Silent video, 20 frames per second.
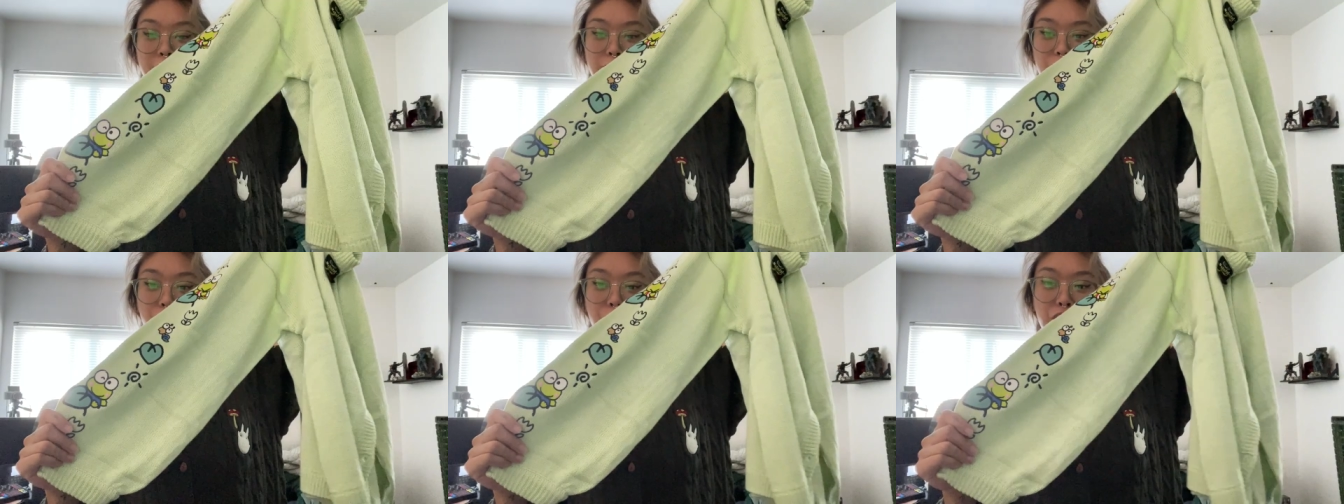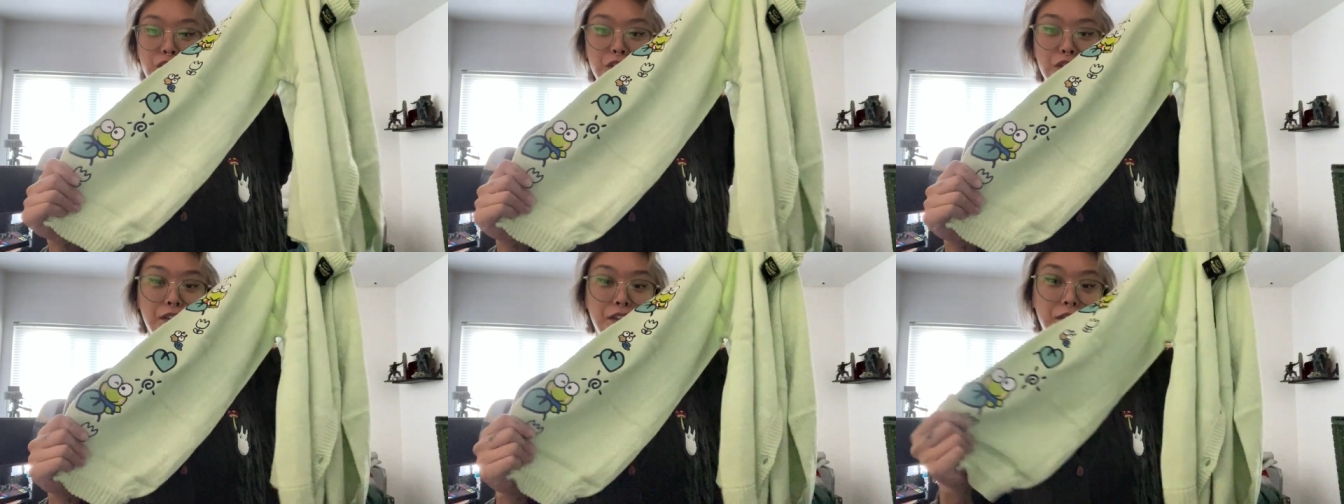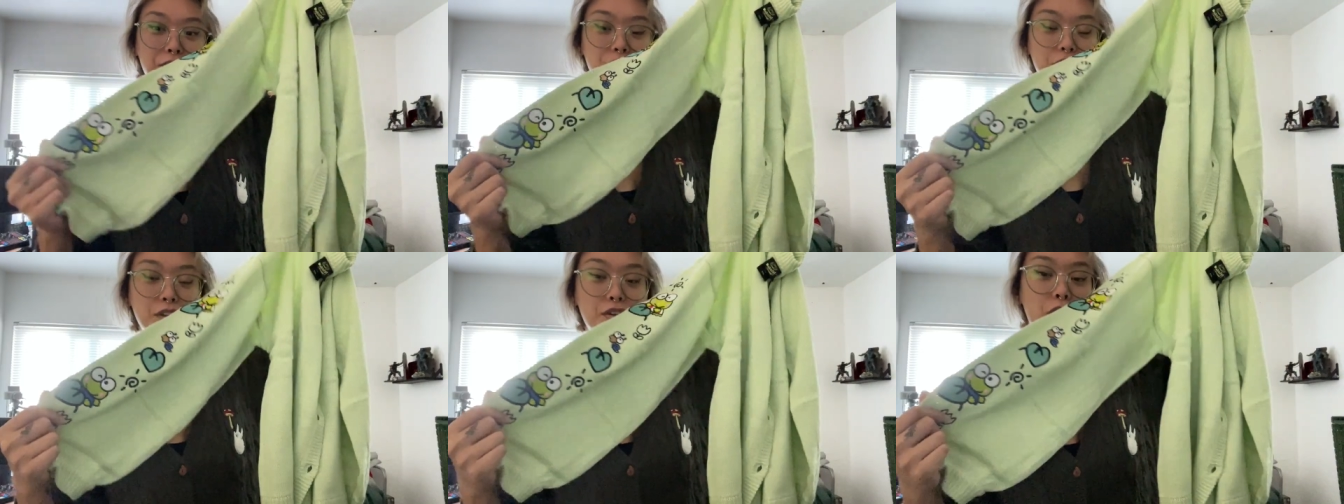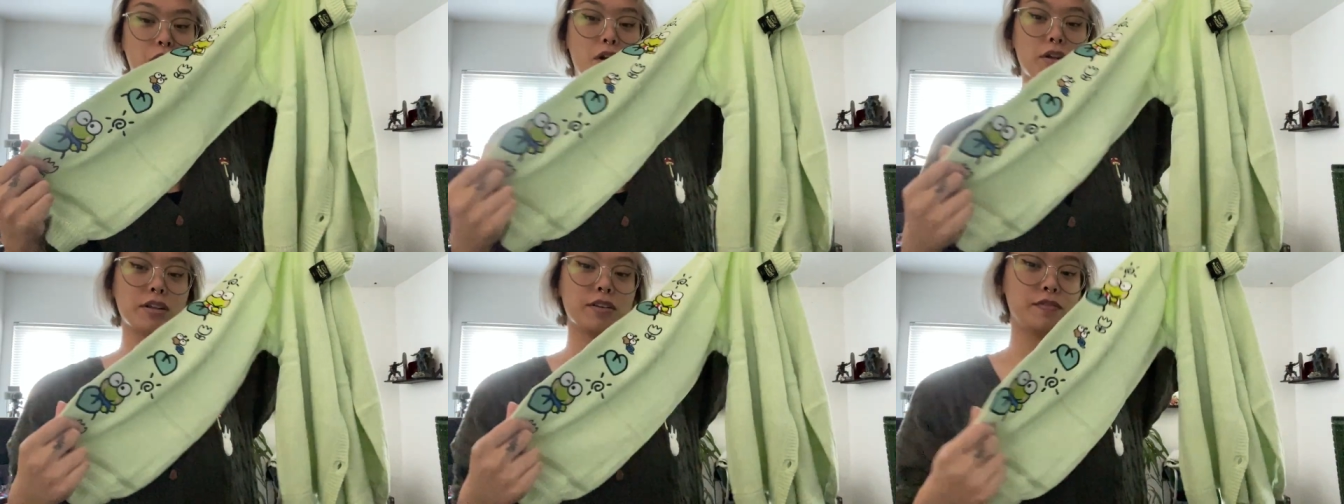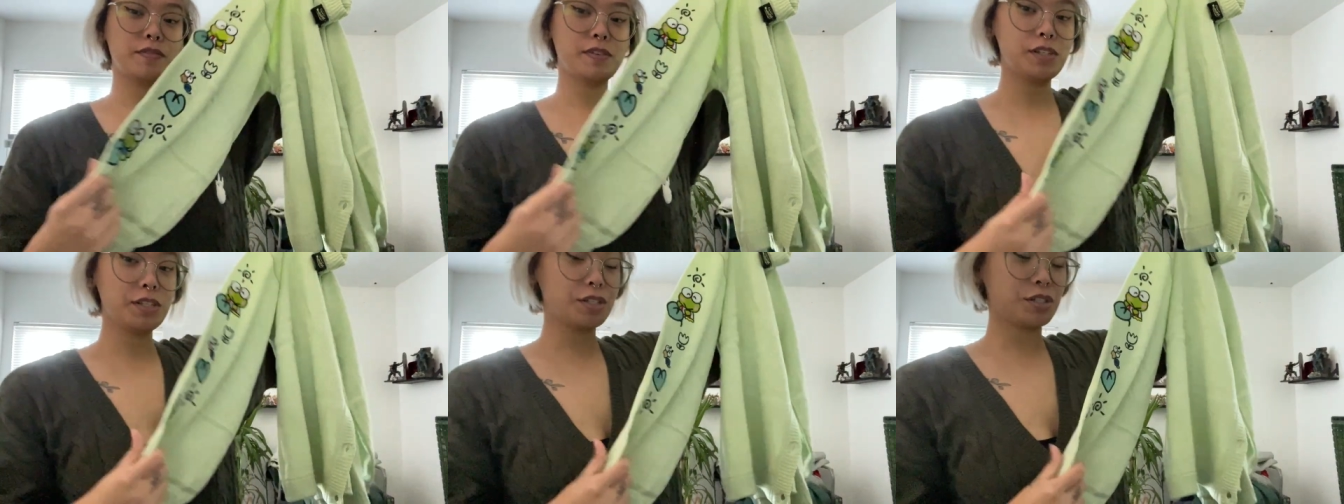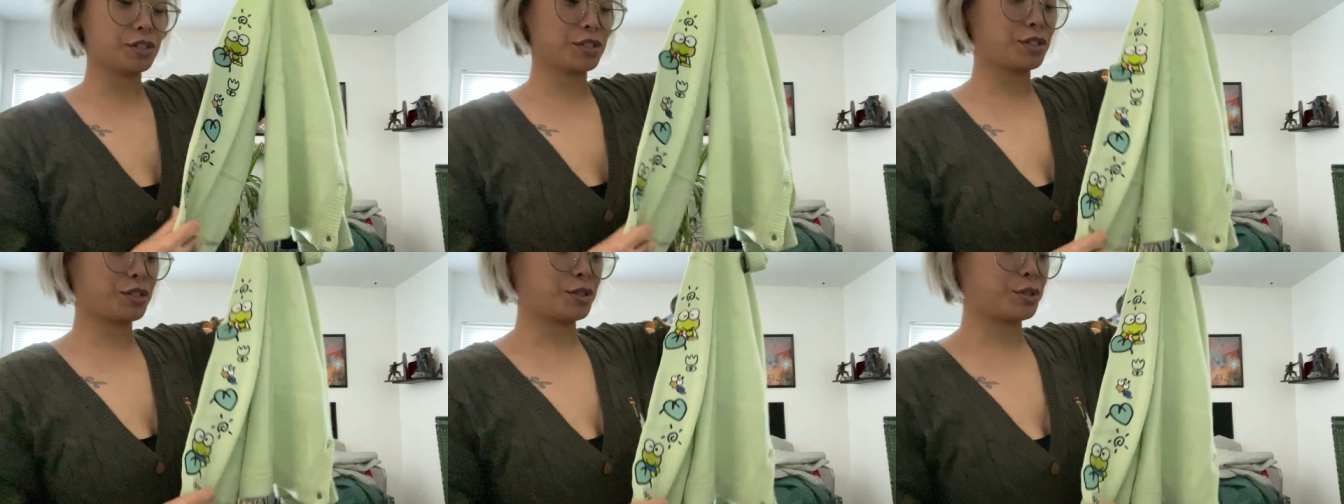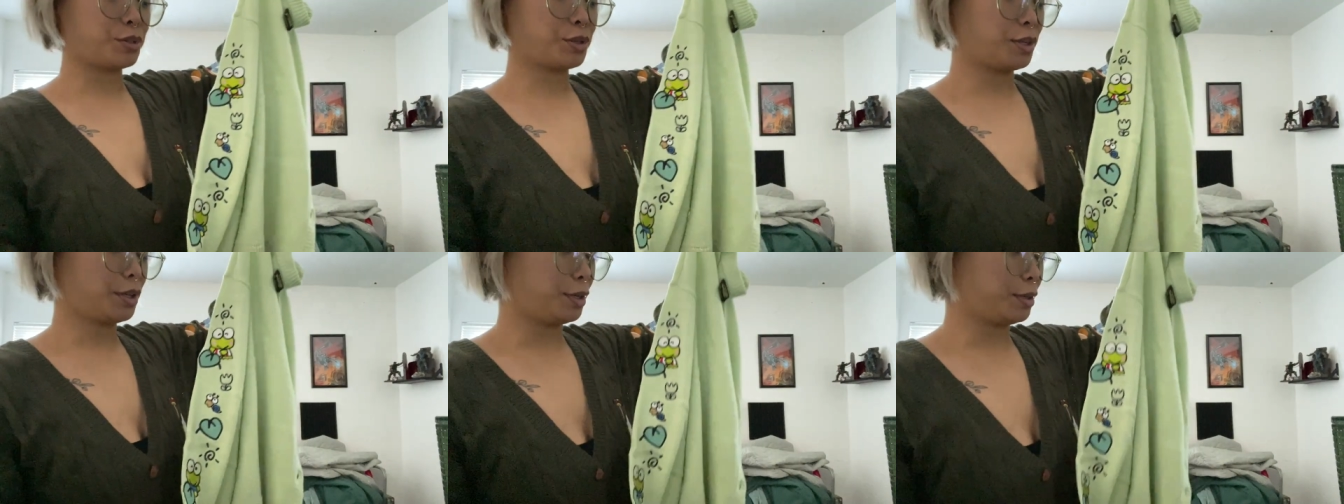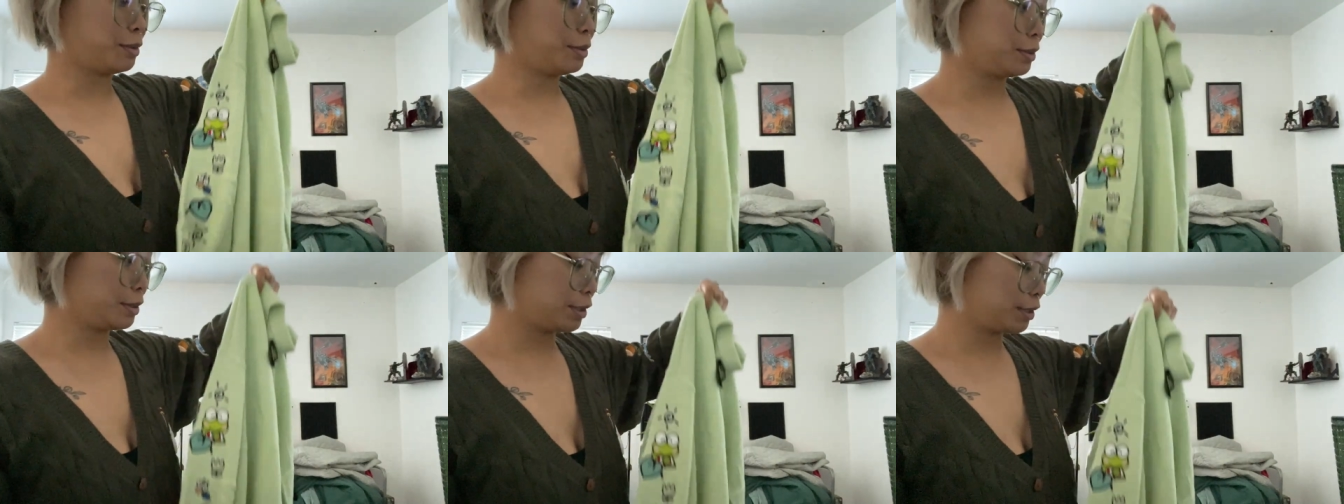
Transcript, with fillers: The sleeves on all of these are so cute.